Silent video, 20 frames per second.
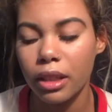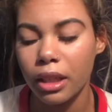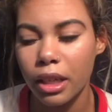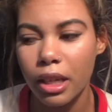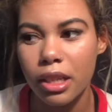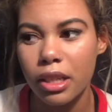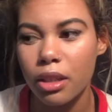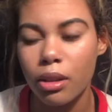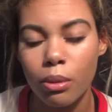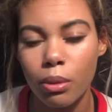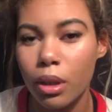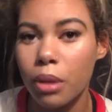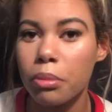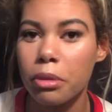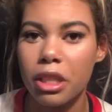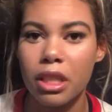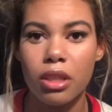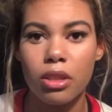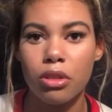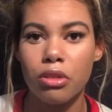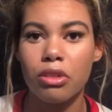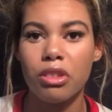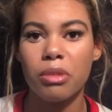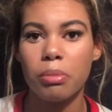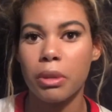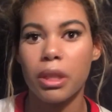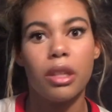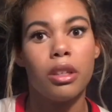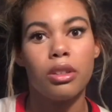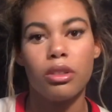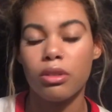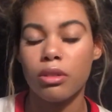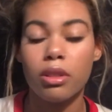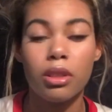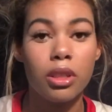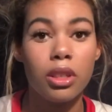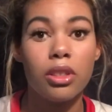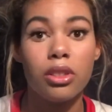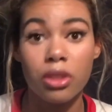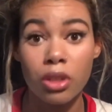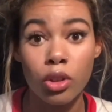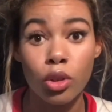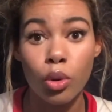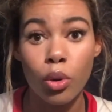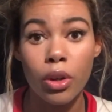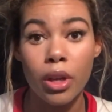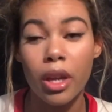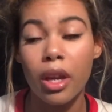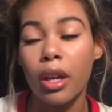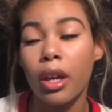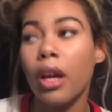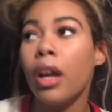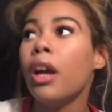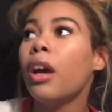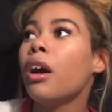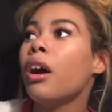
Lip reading: Like, I didn't want to be induced. Being induced is annoying.